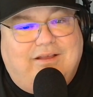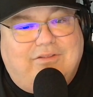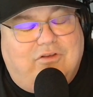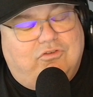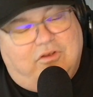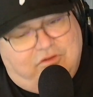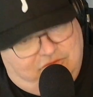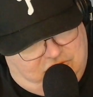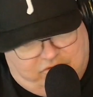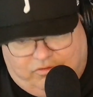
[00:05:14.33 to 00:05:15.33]
There's
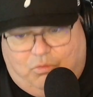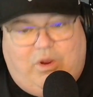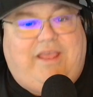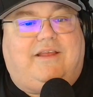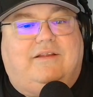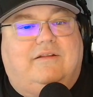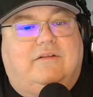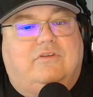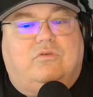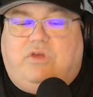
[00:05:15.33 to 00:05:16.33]
there's a wait.
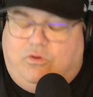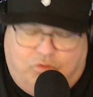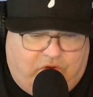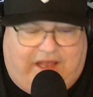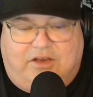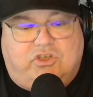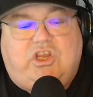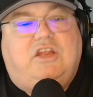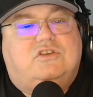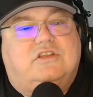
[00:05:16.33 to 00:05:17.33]
You you can't
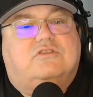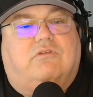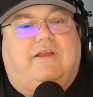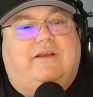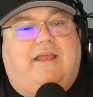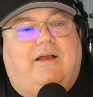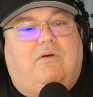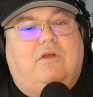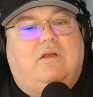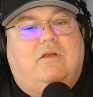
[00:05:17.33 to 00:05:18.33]
change this right now